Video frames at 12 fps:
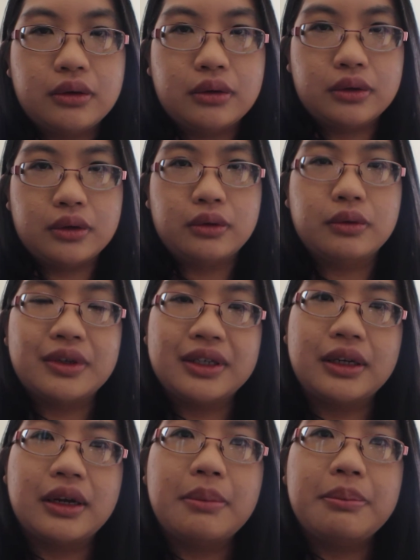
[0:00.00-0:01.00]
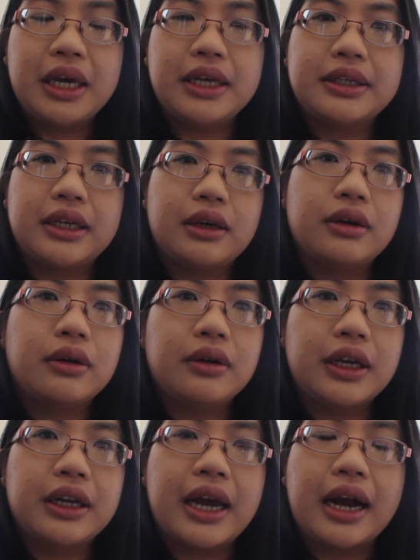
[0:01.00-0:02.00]
Hyun-jun, who is an amazing
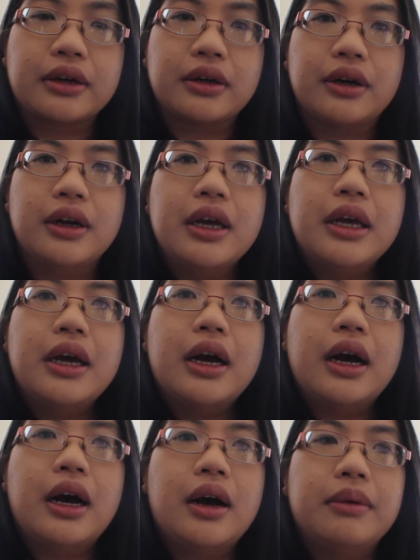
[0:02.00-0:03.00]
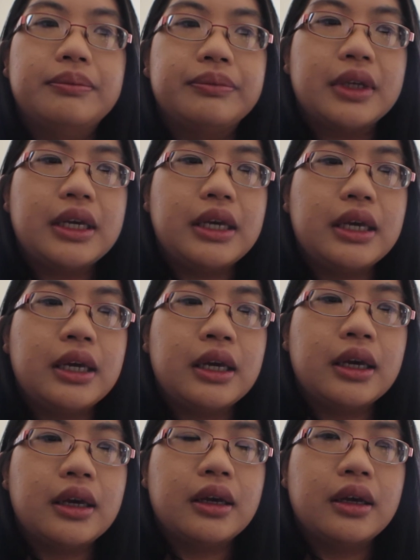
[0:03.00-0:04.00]
Korean actor,
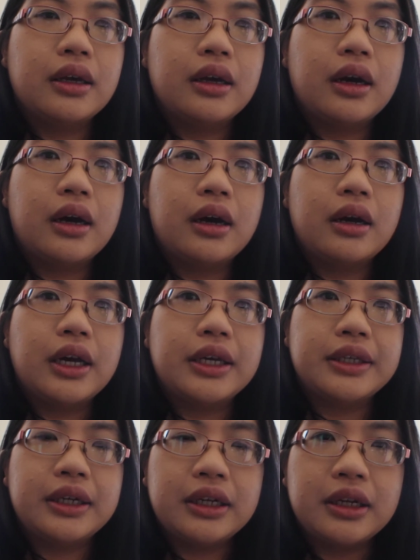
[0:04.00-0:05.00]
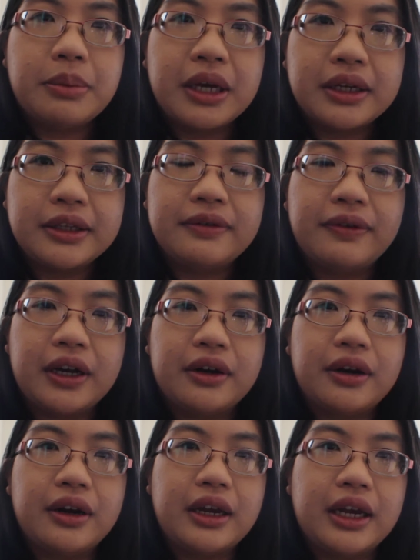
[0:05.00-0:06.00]
he is an independence
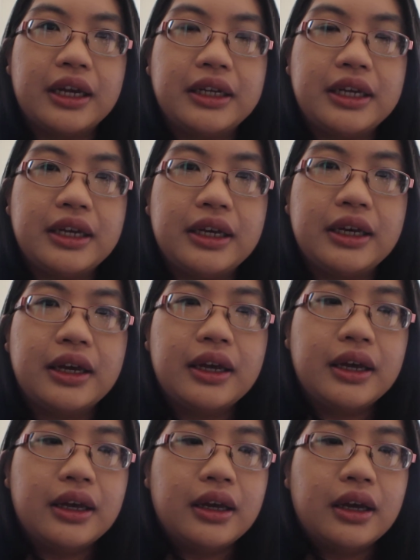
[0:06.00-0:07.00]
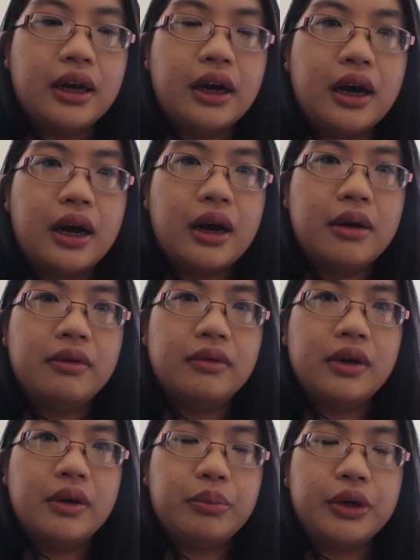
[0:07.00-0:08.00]
fighter, and he
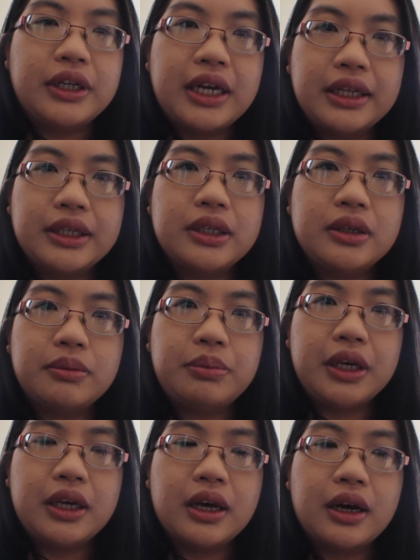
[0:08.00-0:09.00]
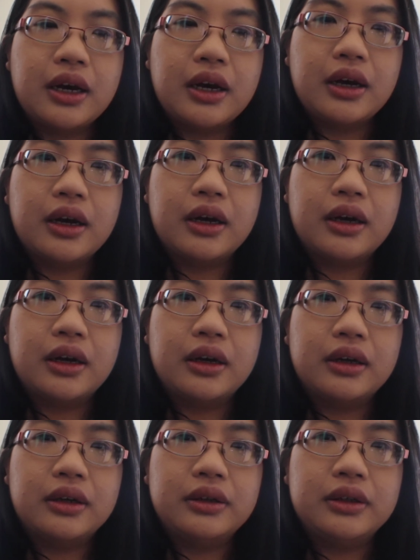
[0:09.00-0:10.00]
pretends to be
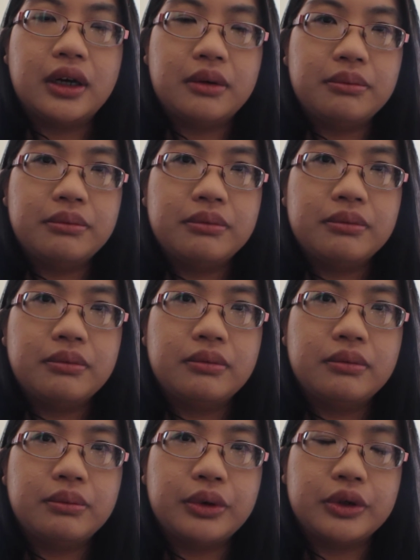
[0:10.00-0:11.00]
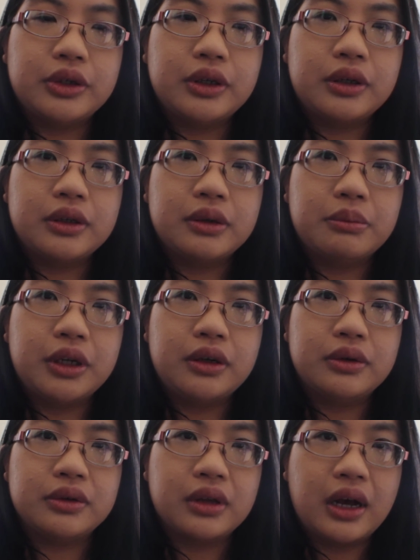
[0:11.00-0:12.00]
a dumb person, somebody
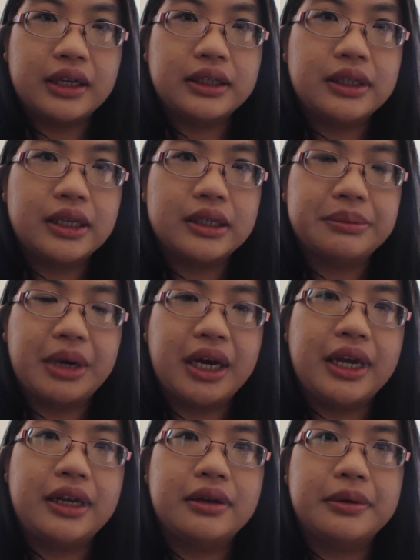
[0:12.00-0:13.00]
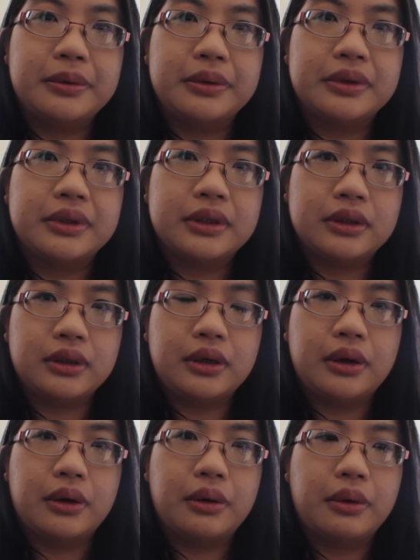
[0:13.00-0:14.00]
who's lost his mind, who's, you
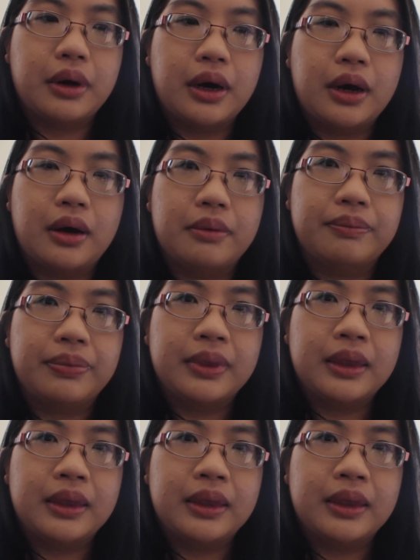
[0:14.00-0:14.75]
know,